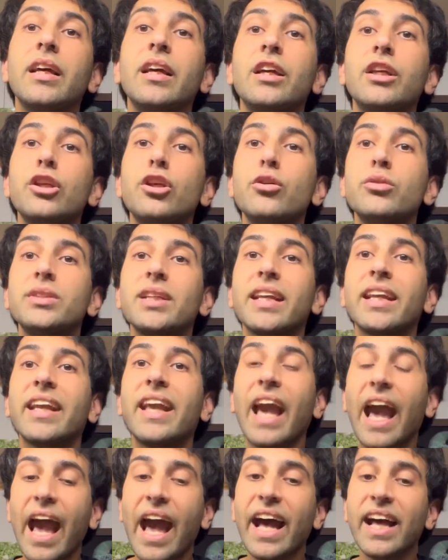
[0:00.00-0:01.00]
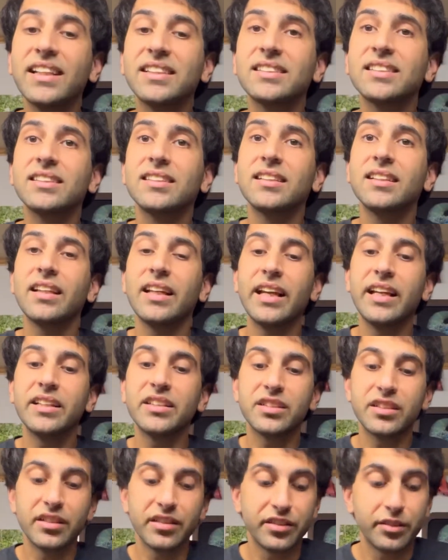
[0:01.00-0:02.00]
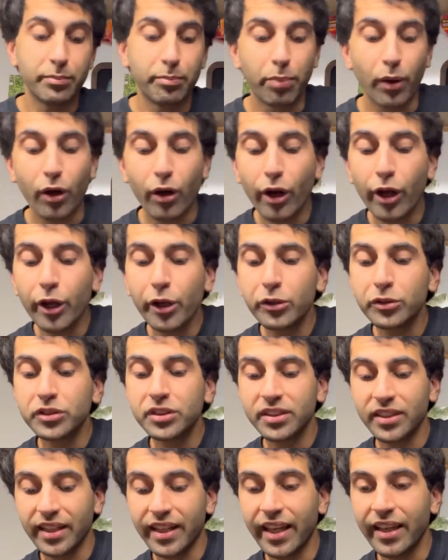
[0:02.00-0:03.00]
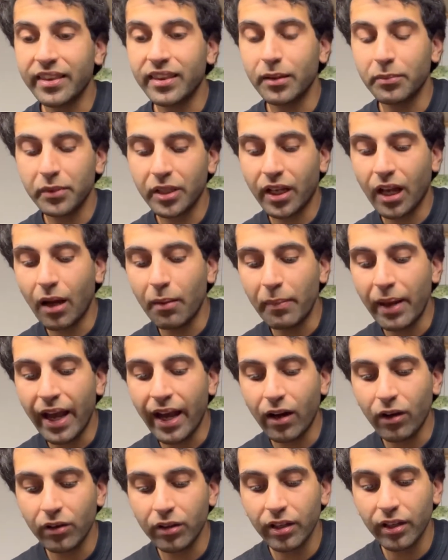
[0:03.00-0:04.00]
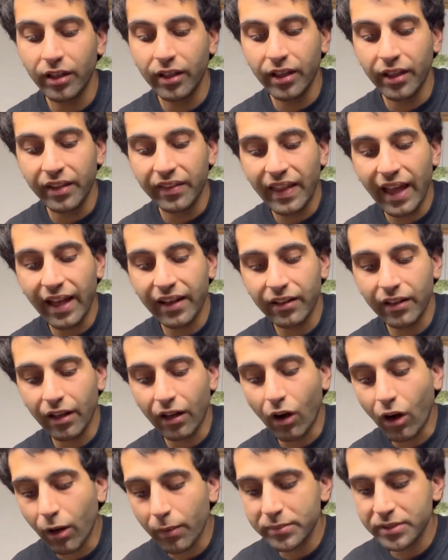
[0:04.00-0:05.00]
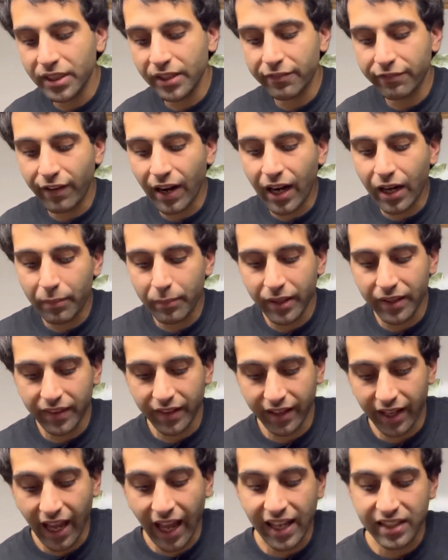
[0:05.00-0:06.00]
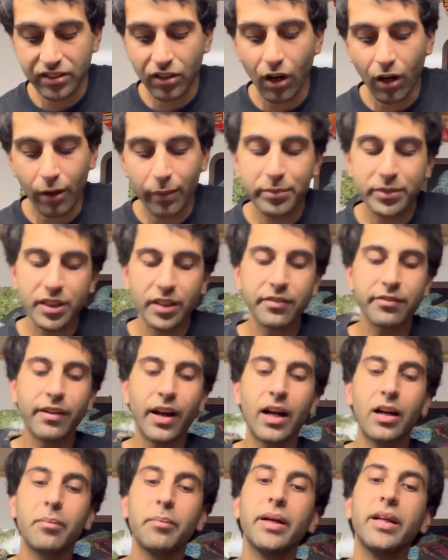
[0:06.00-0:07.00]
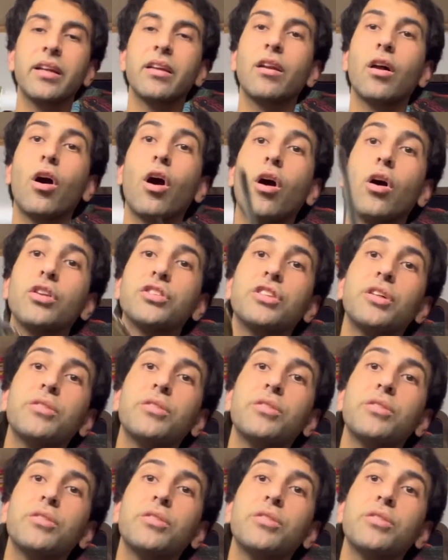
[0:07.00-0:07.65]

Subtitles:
using gas and burrows to get them to come out. That harms the environment. The gas harms the environment, also